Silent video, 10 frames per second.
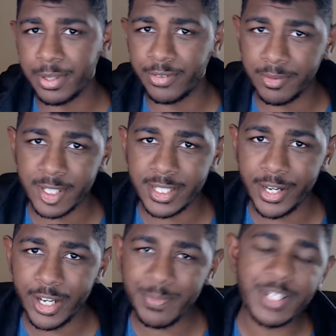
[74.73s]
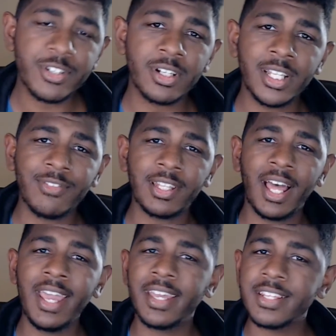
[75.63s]
from this series, be sure to leave a
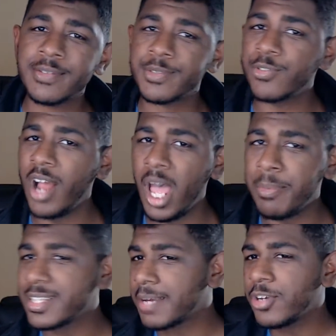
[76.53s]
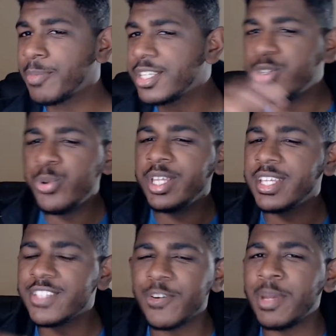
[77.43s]
like and subscribe because I'm gonna be doing
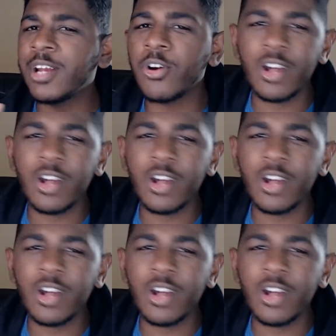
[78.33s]
this from here on